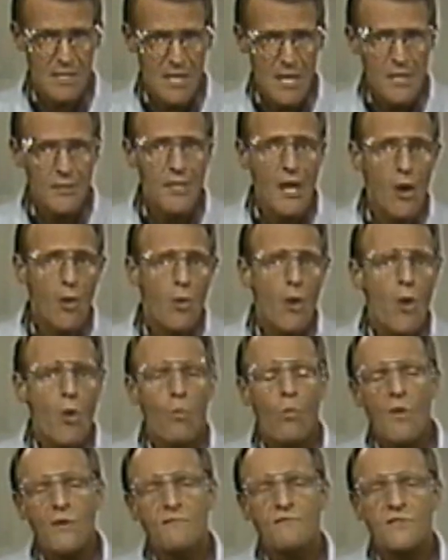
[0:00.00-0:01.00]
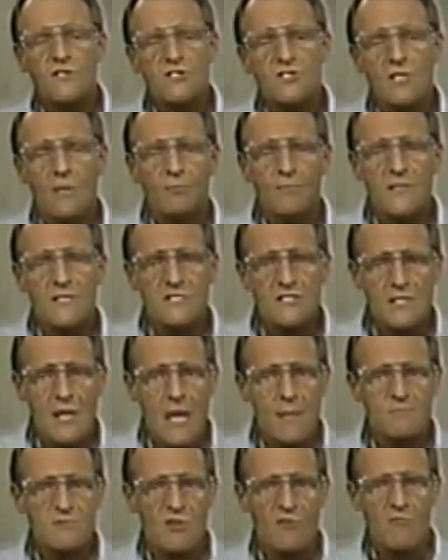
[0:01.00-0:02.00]
Now, one of the simplest
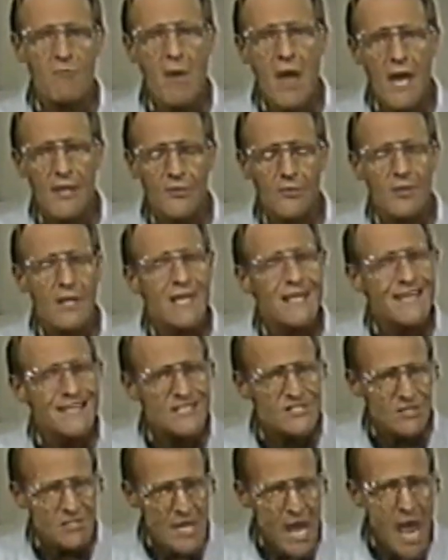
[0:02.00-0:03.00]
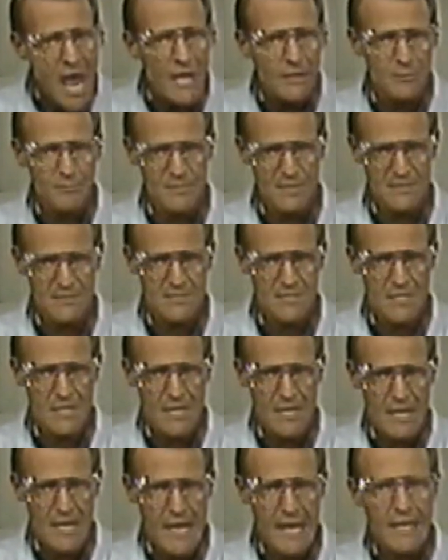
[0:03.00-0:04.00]
types of matter is an element.
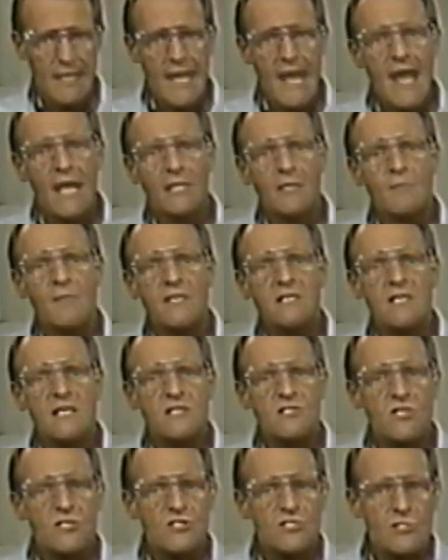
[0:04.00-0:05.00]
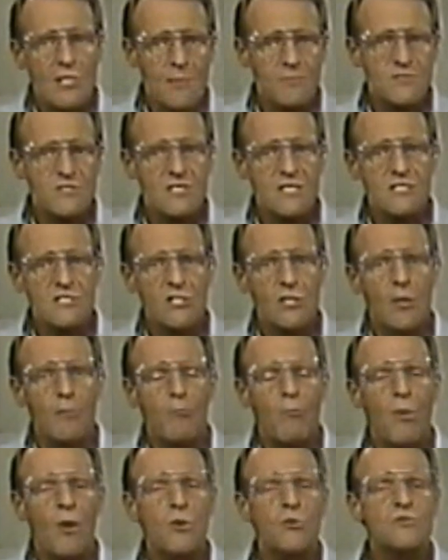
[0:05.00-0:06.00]
An element is a substance
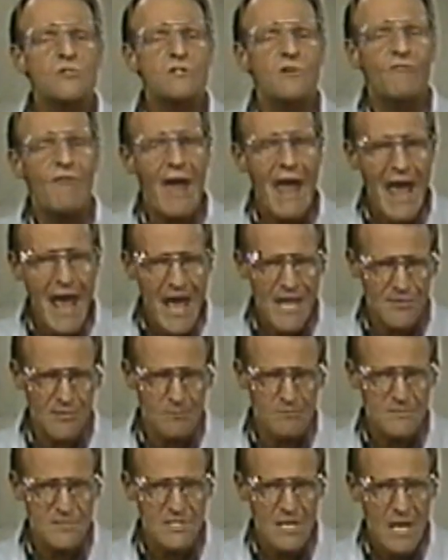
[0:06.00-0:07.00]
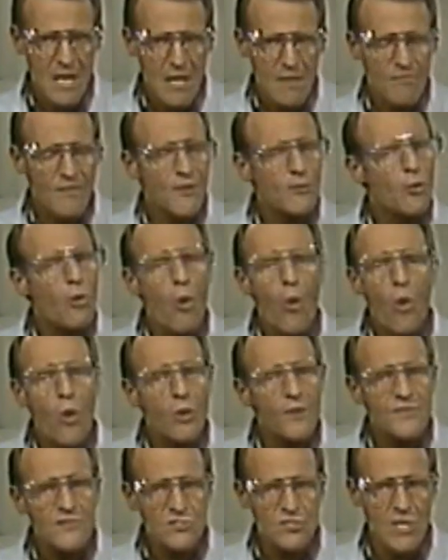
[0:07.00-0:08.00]
composed of atoms that are
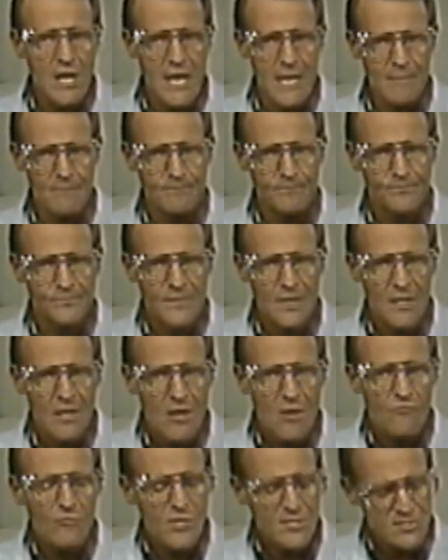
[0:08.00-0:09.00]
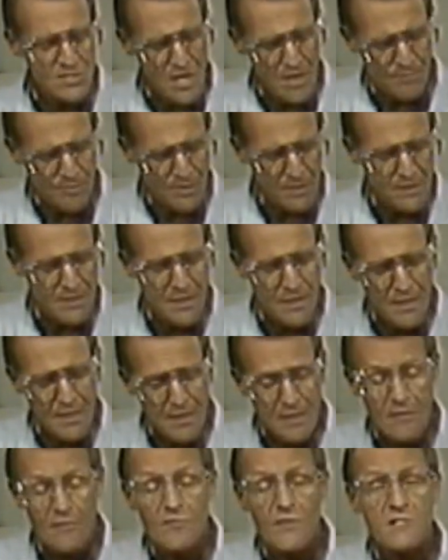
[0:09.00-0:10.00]
all the same. For example,
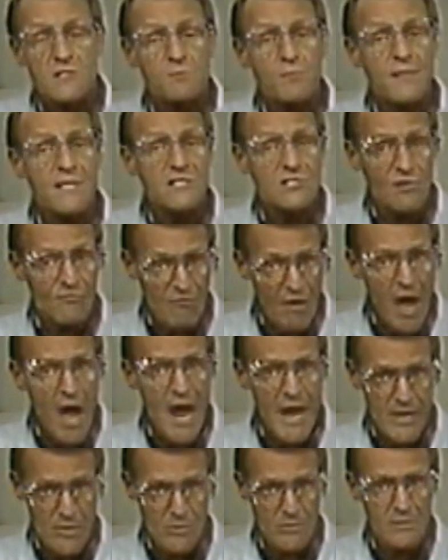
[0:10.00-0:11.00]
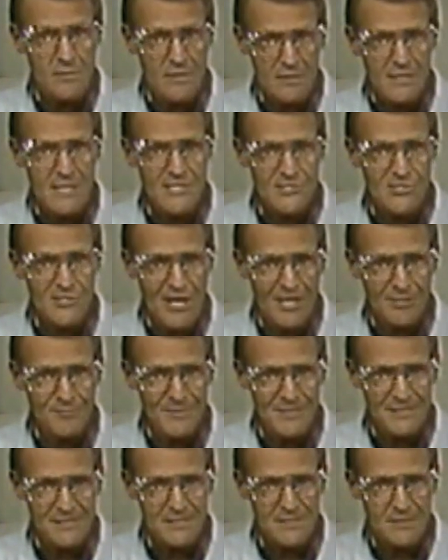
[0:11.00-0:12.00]
this piece of iron is an
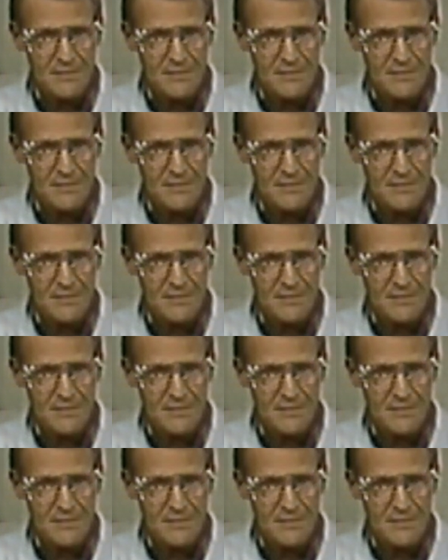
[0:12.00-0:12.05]
element.